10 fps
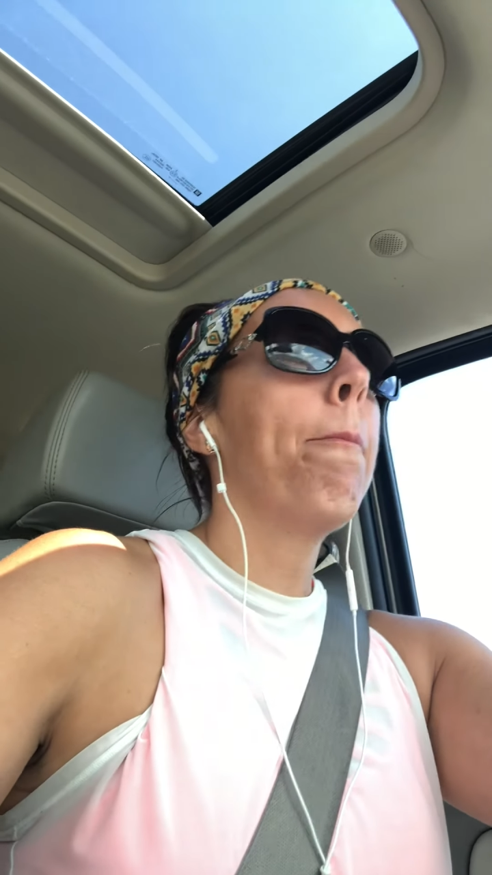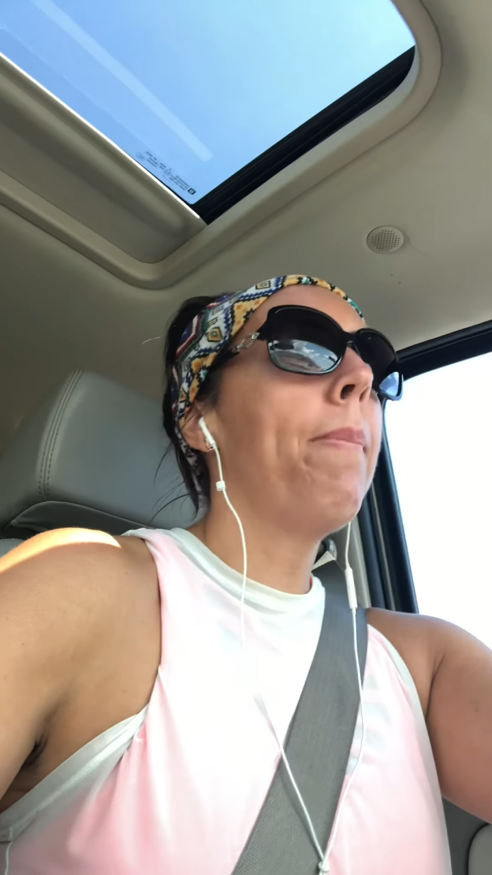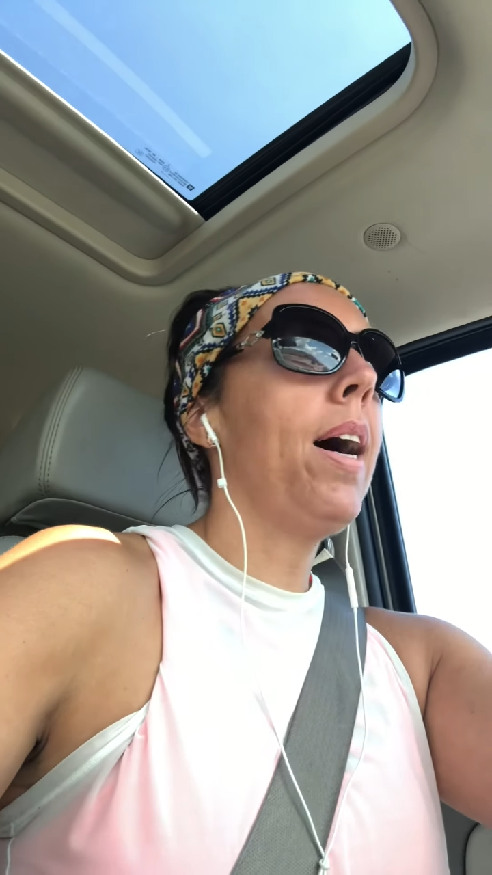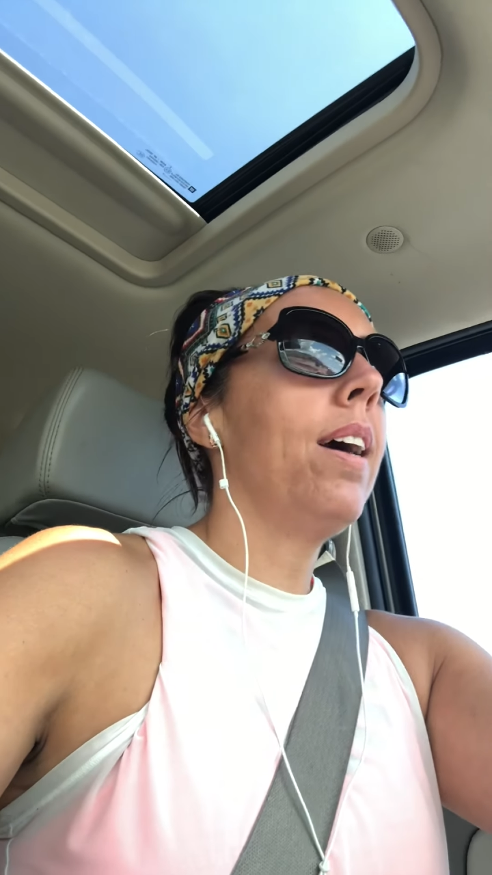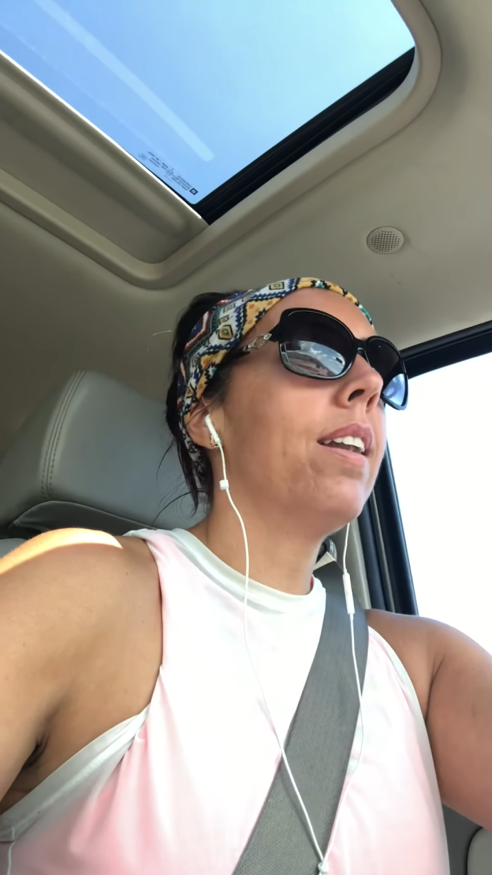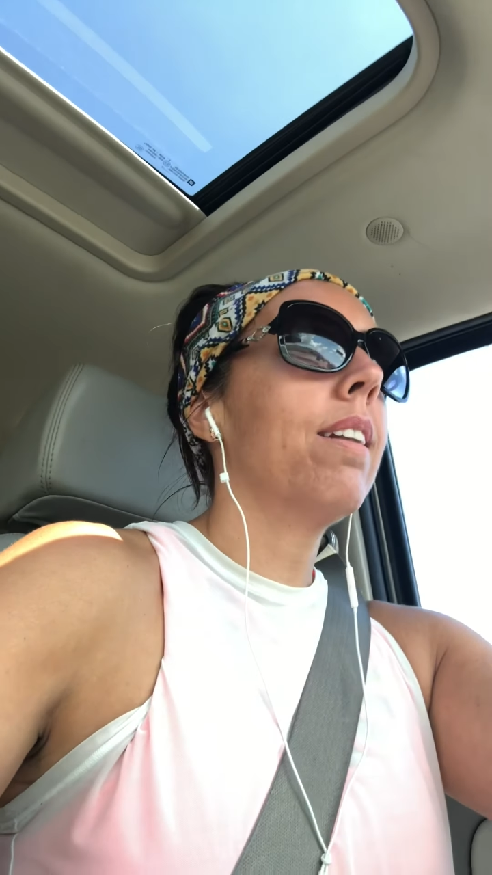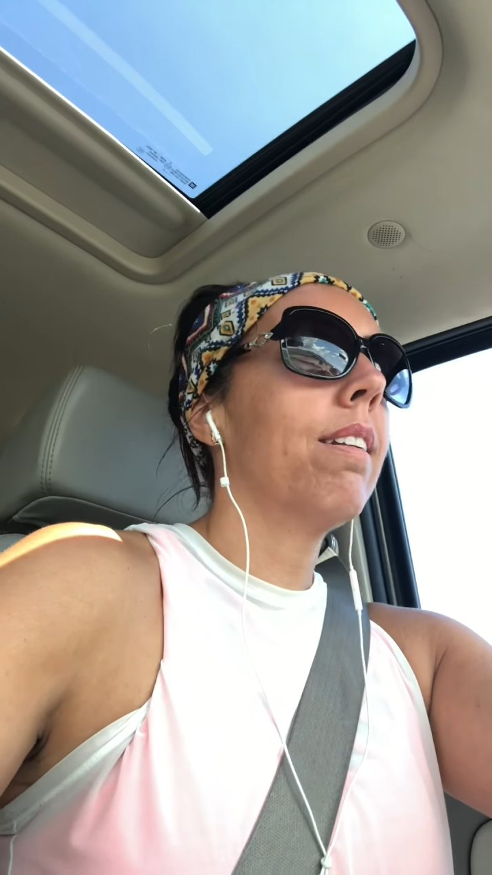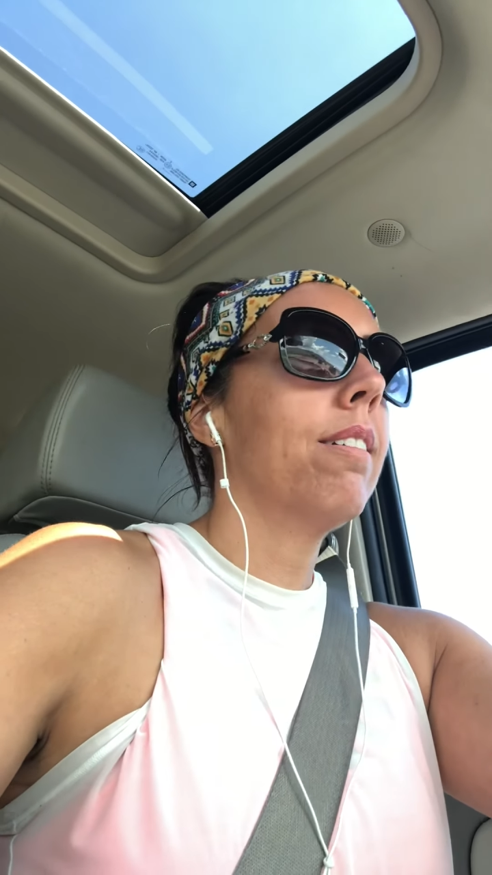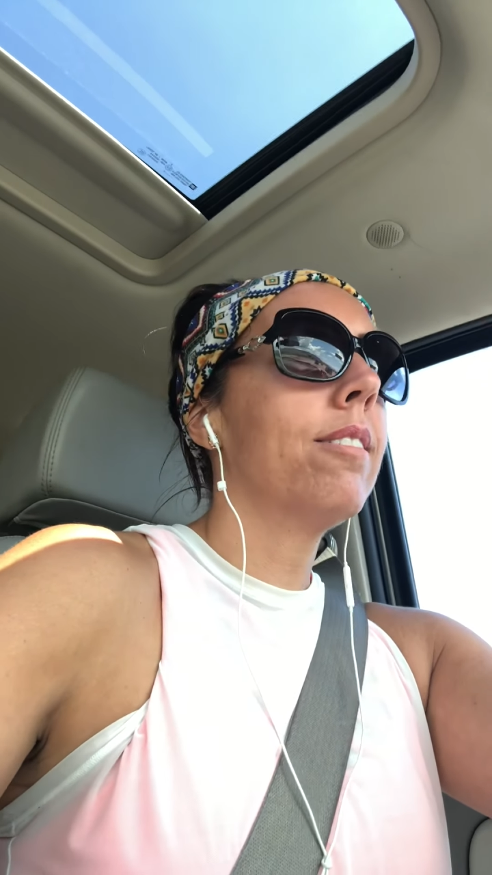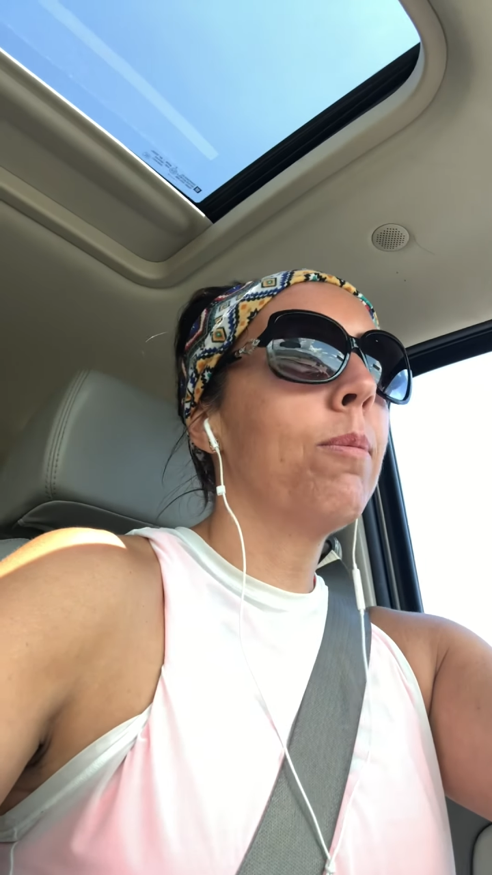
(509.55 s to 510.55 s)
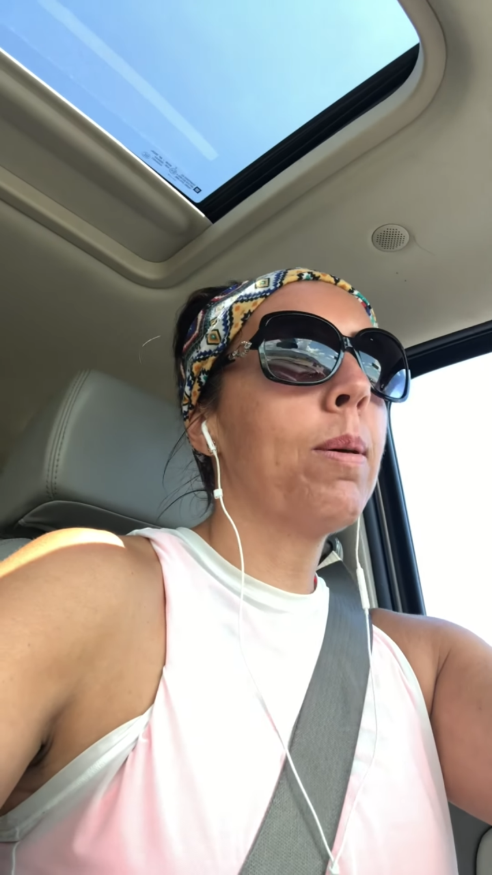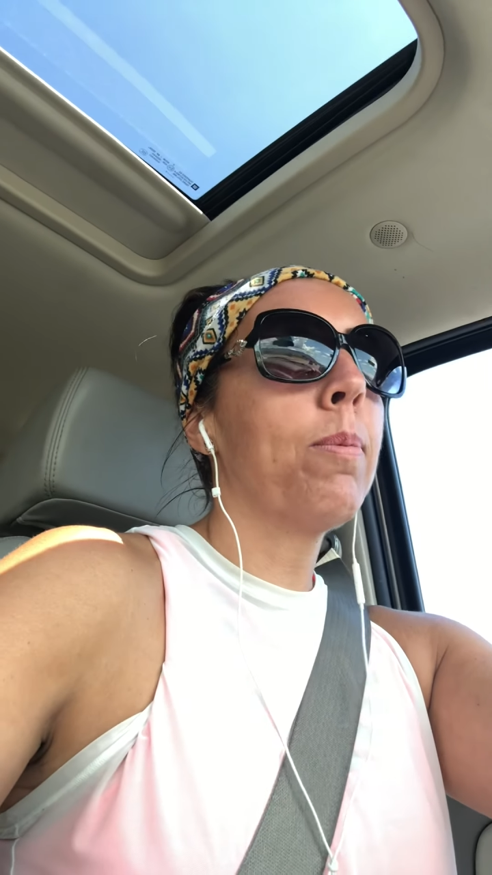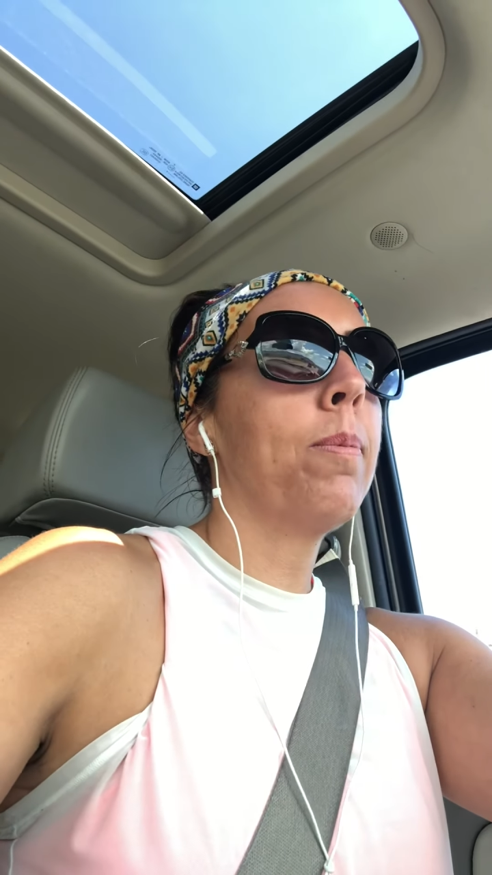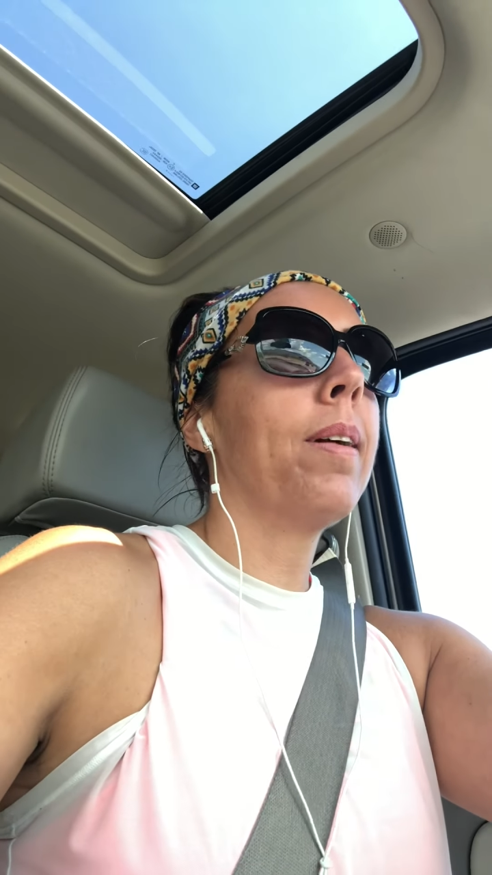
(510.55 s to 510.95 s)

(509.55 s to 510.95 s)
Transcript: but some people be